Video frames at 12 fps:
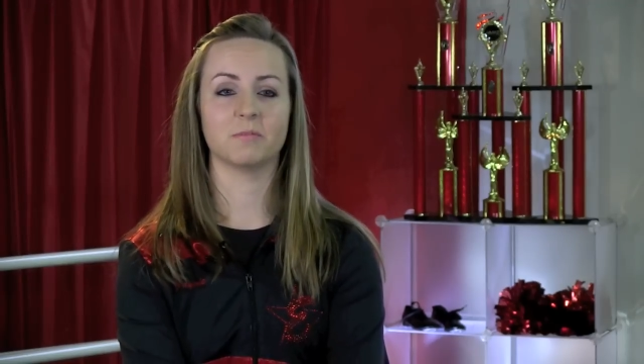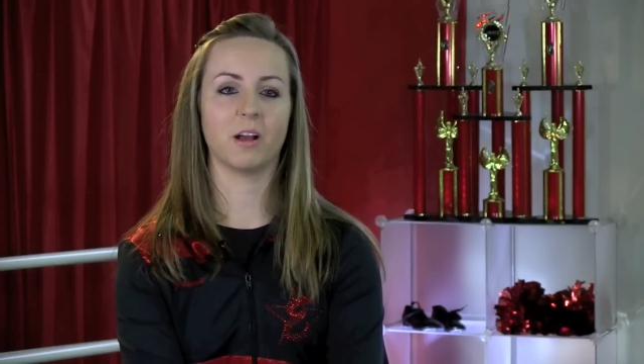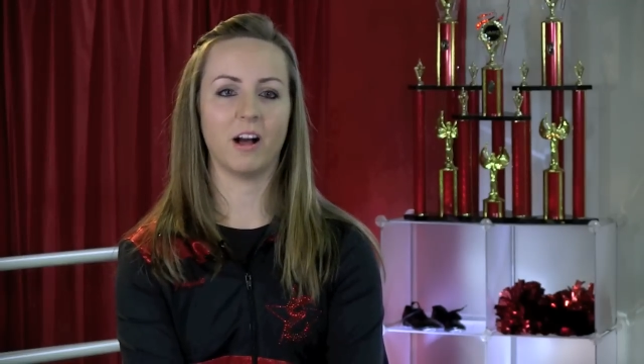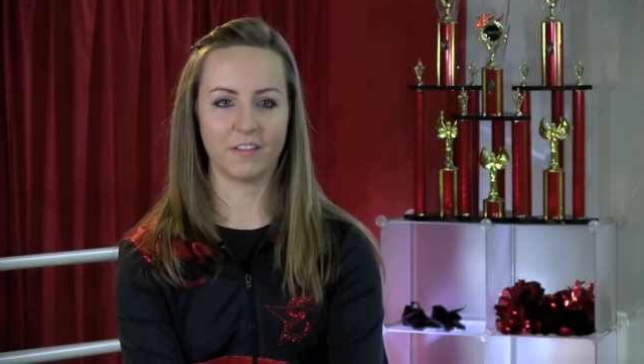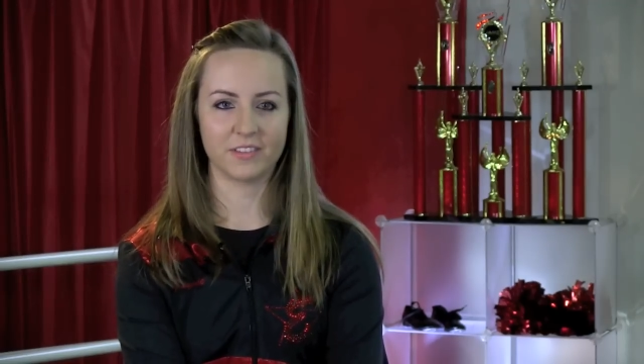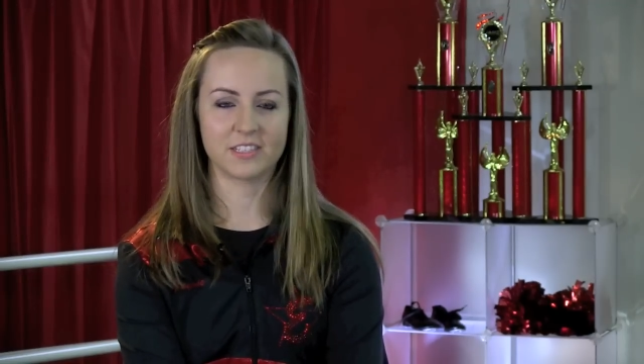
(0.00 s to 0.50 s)
and
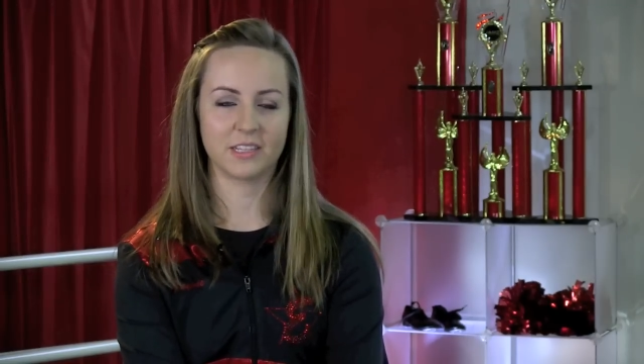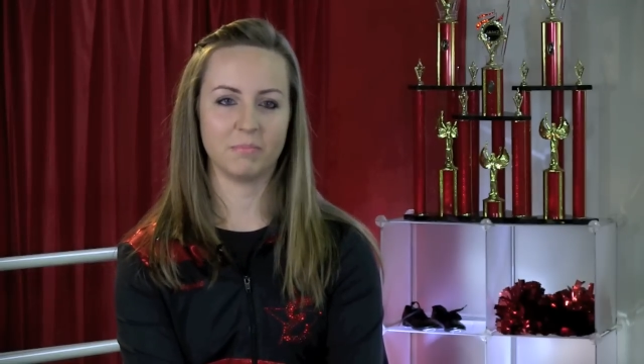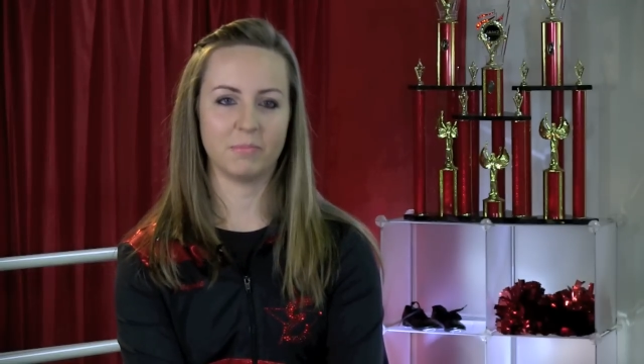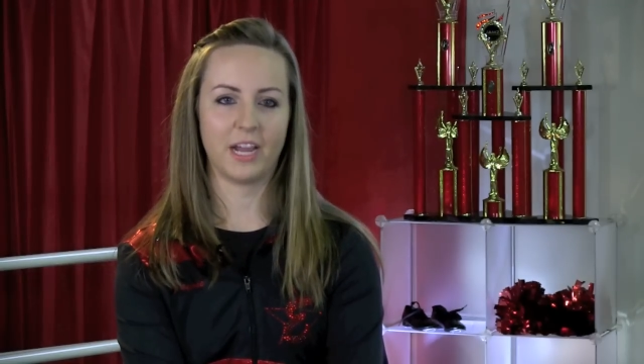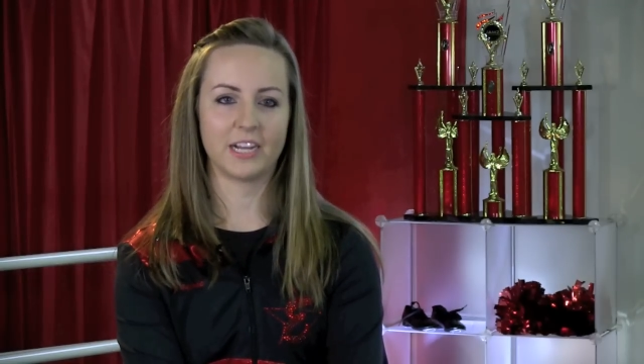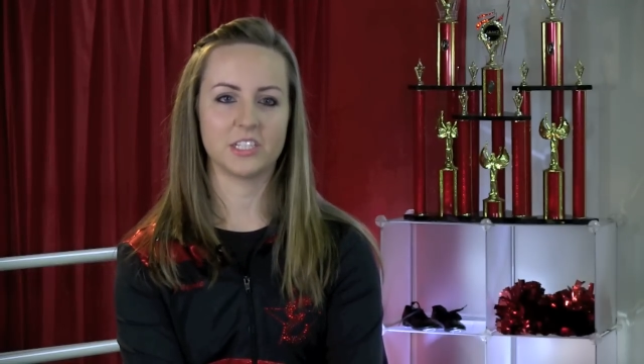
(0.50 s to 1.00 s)
we all have the
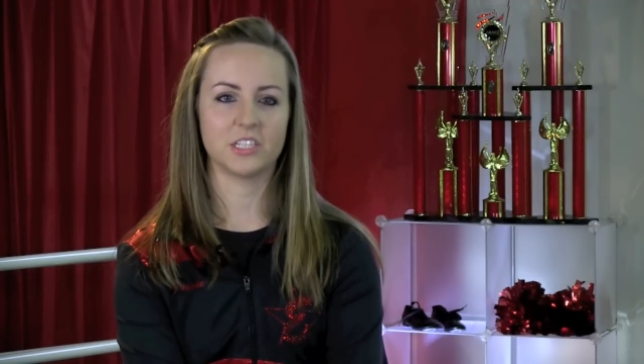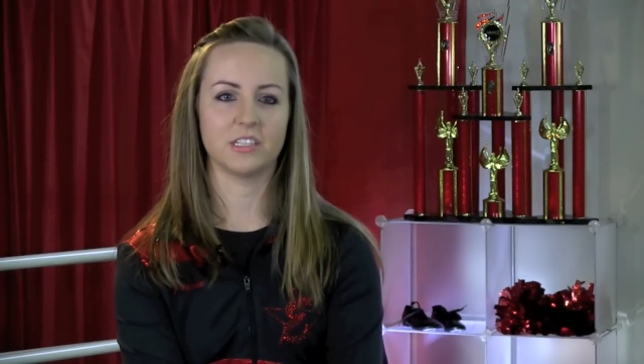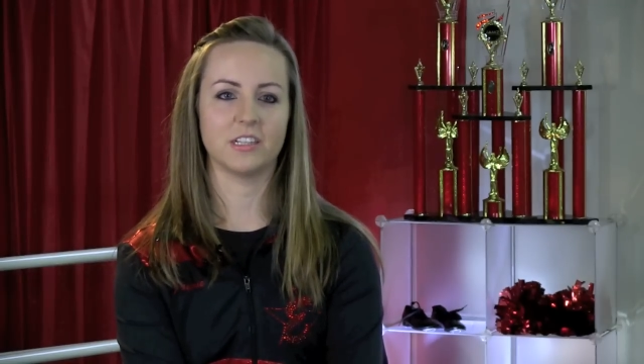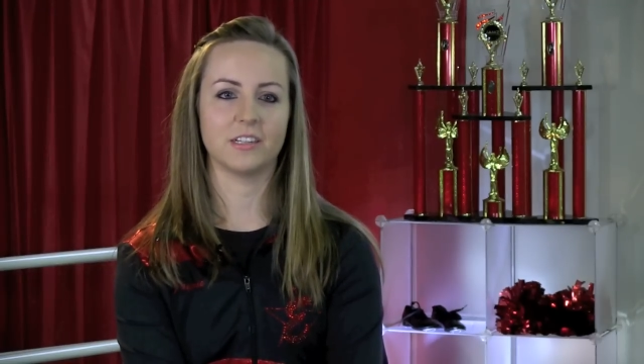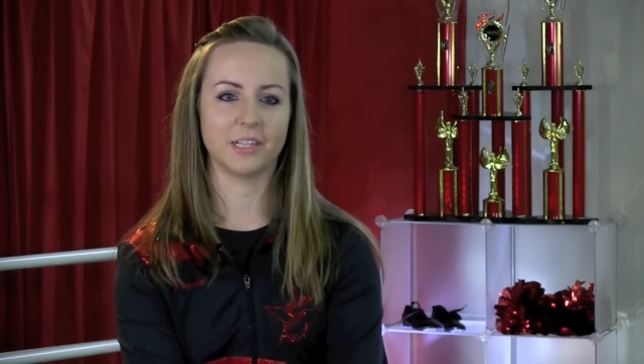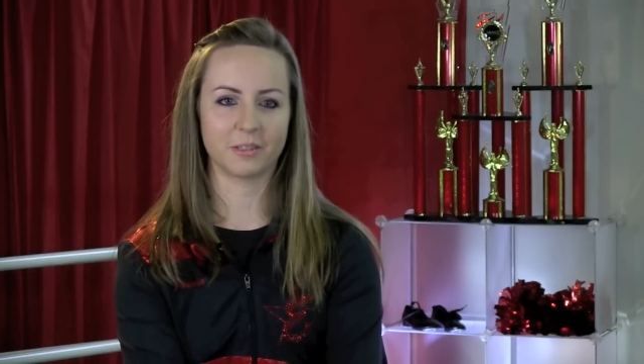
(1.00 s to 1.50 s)
same
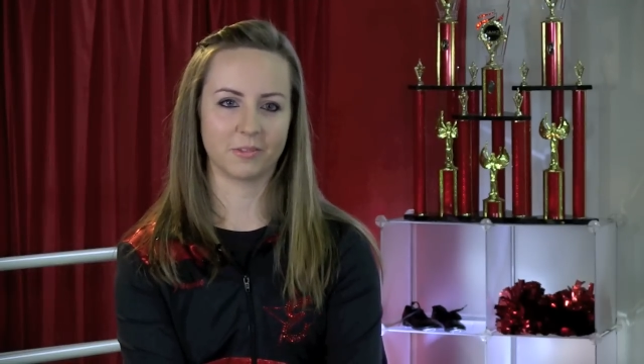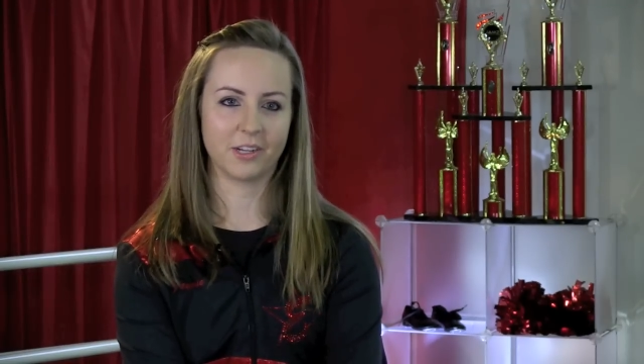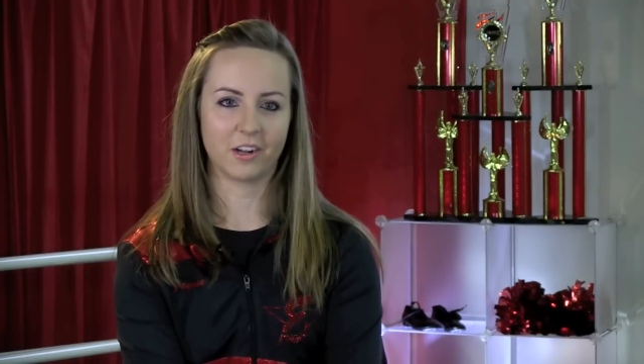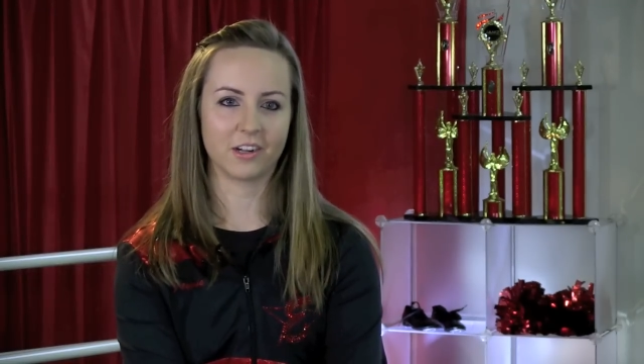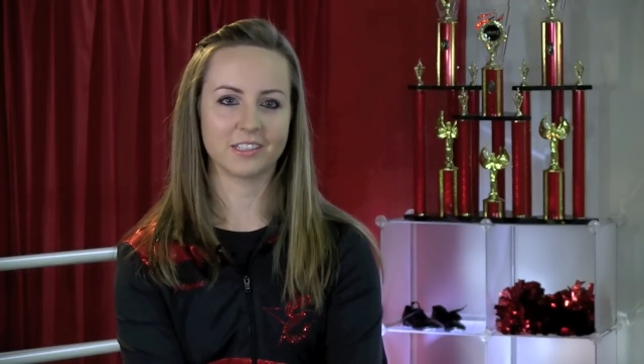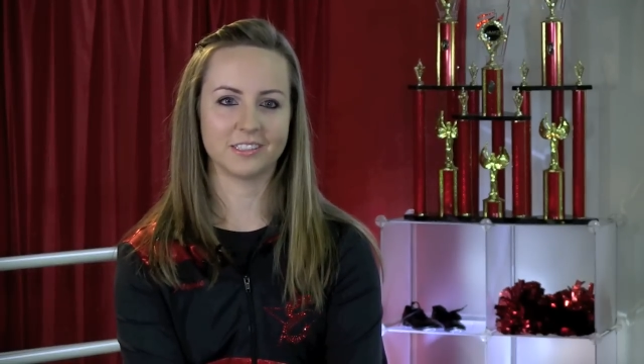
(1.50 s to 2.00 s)
passion and here
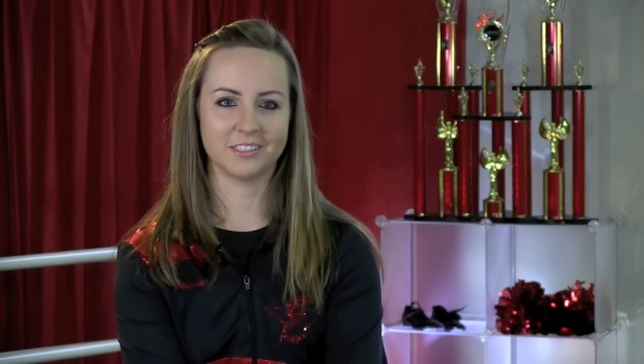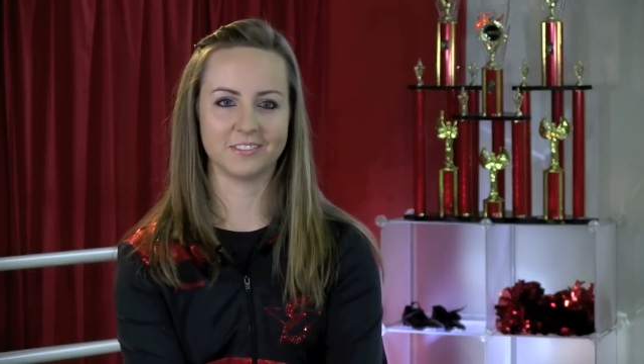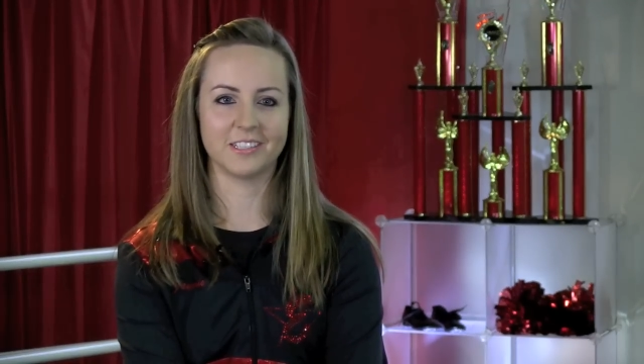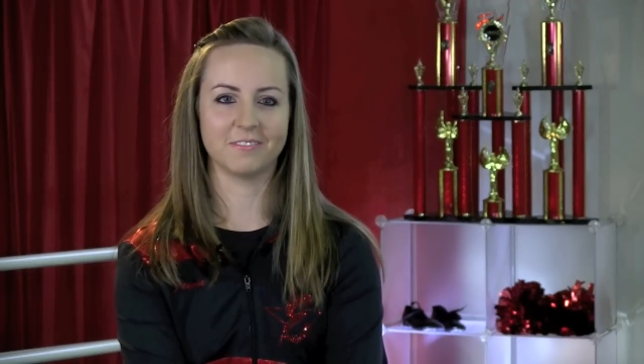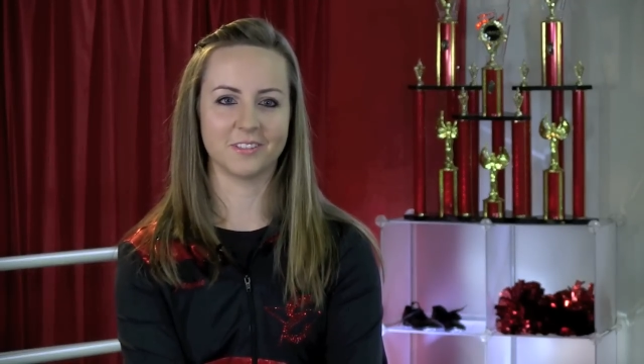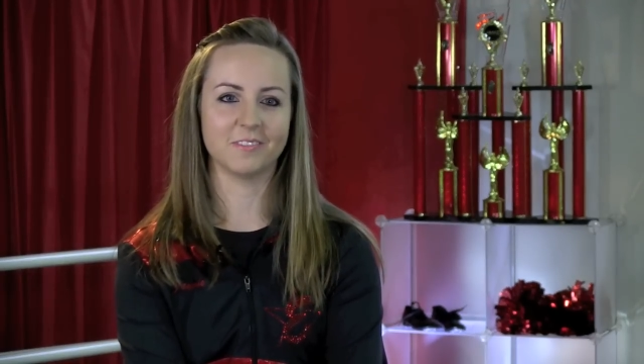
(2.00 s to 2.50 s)
we are doing